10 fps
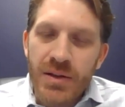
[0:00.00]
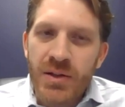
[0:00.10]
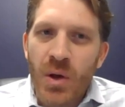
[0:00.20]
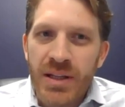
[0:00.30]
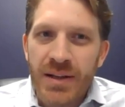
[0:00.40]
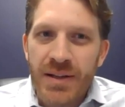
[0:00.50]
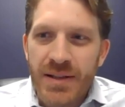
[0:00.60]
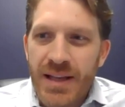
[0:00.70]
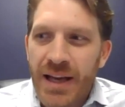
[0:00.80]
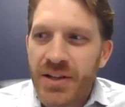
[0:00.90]
the
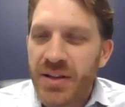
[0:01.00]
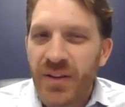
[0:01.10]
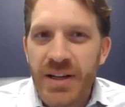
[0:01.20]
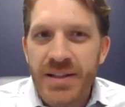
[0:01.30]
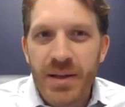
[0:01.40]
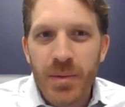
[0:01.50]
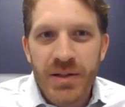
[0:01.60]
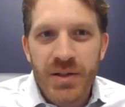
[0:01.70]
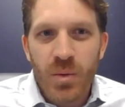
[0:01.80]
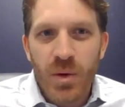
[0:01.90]
saltiness is actually very
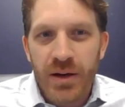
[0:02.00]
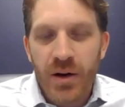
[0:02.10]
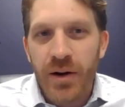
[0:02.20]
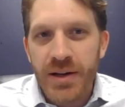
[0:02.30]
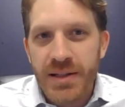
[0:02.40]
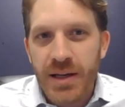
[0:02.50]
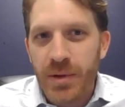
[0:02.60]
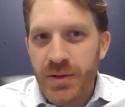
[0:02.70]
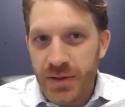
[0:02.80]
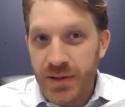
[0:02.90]
similar to what an
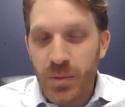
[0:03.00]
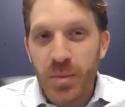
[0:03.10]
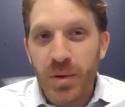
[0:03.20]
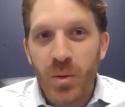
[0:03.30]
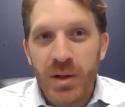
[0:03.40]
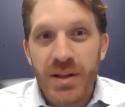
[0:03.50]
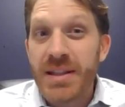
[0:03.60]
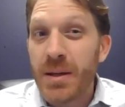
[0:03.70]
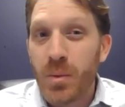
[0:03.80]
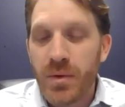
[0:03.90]
RSW system would be or what the
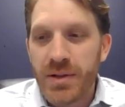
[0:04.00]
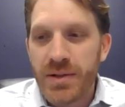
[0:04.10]
sea,